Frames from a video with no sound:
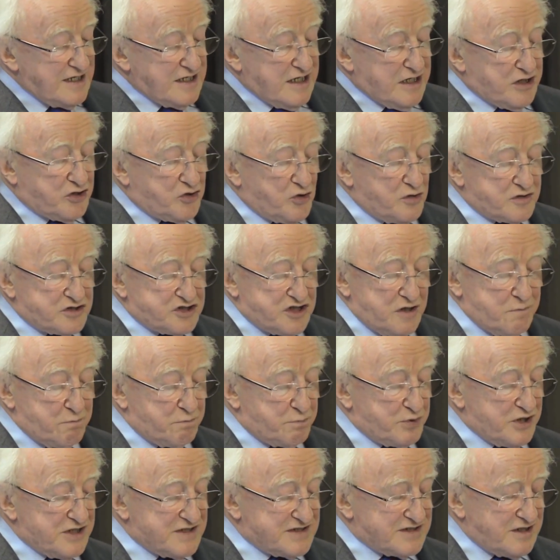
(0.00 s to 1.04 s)
in
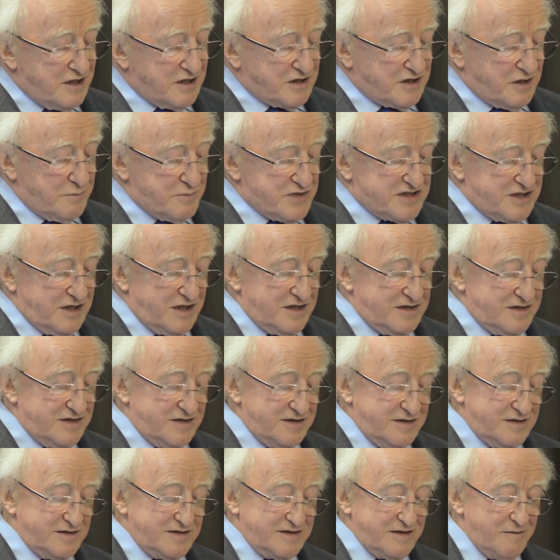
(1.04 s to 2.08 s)
contemporary circumstances.
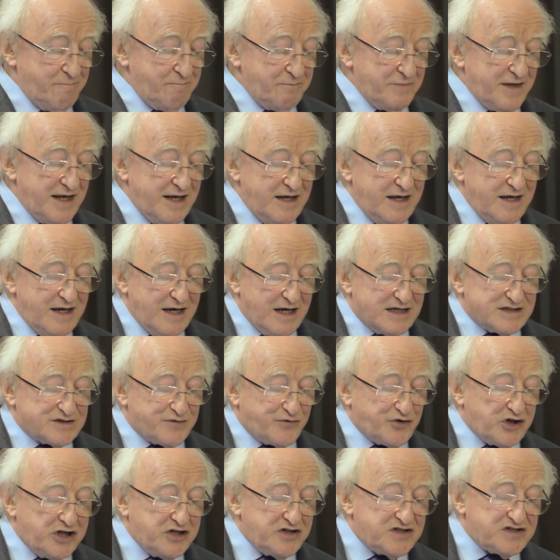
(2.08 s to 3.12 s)
As
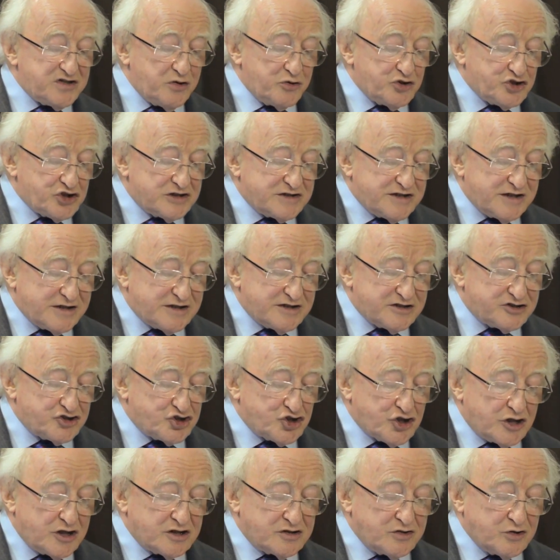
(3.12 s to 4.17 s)
French social theorist
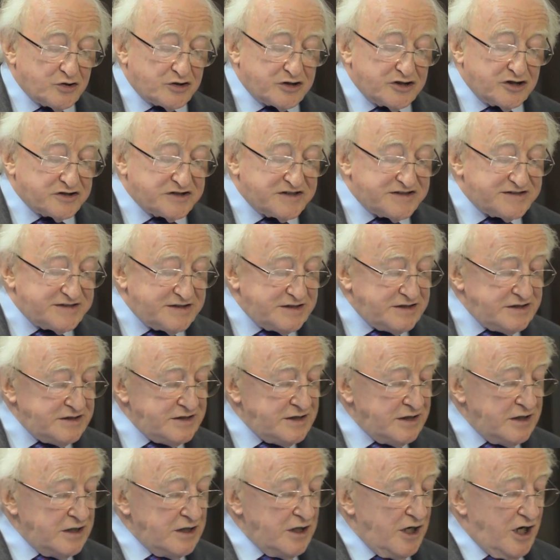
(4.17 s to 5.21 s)
Jean-Luc Nancy,
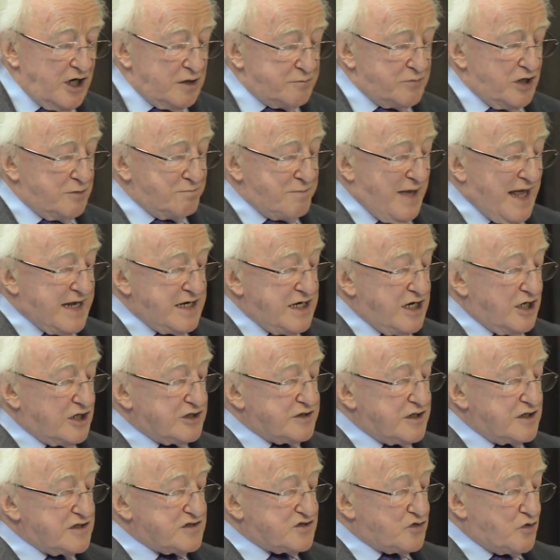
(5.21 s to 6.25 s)
among many
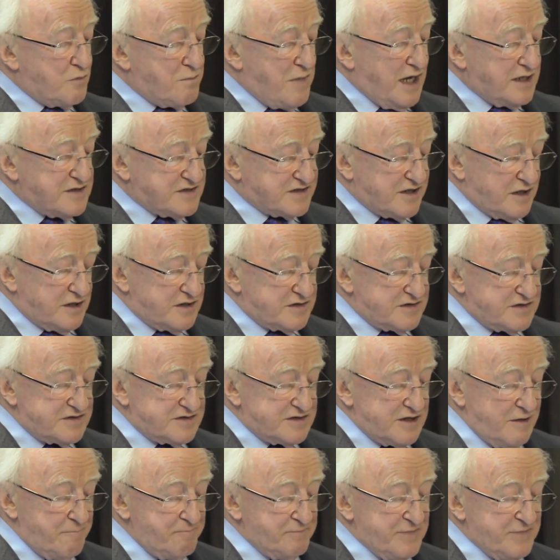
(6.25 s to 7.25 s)
others, reminds us,